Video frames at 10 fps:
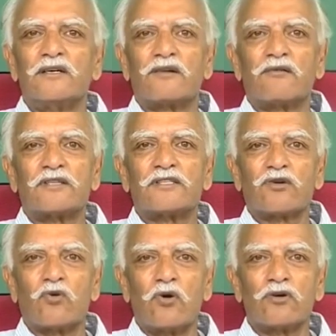request the
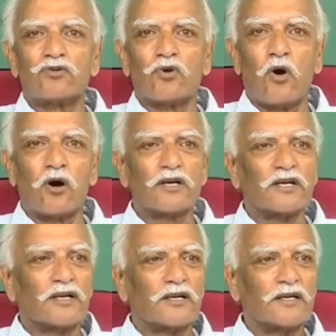court to
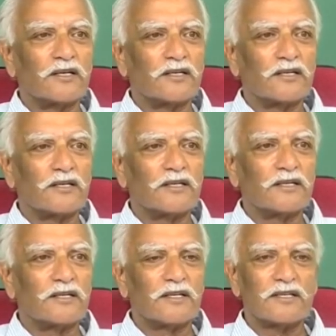order
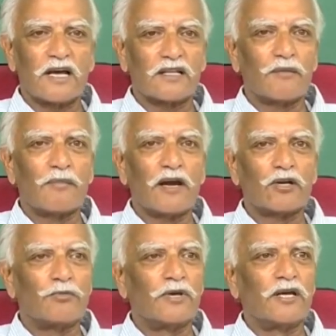this other man
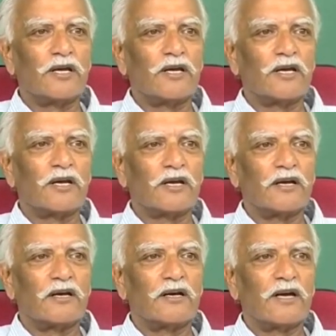to be
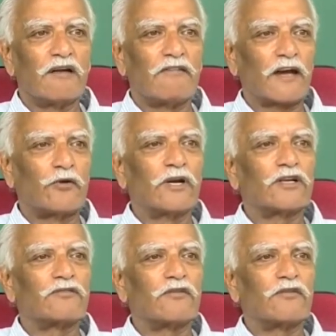evacuated